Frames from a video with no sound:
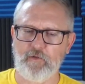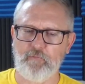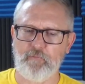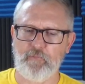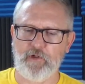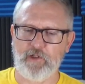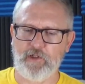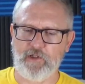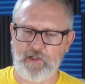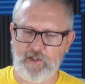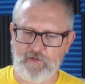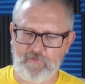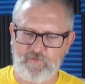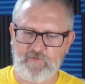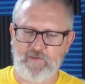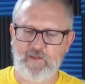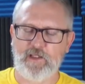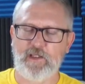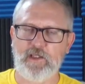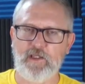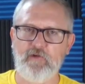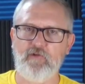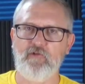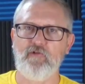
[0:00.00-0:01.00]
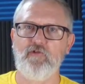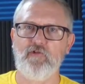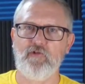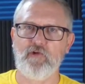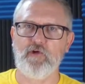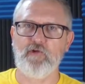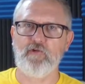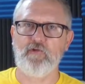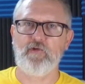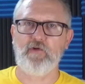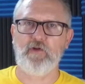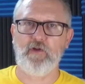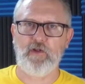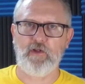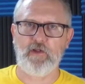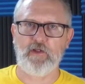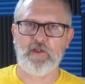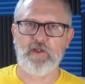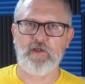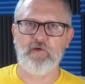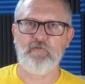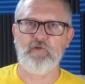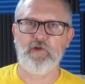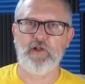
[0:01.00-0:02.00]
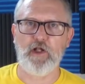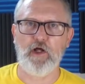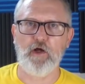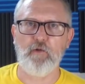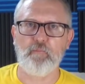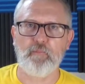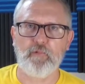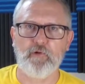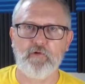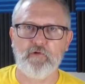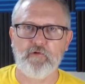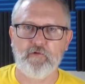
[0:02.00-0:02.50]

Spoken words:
but I think he's just given up.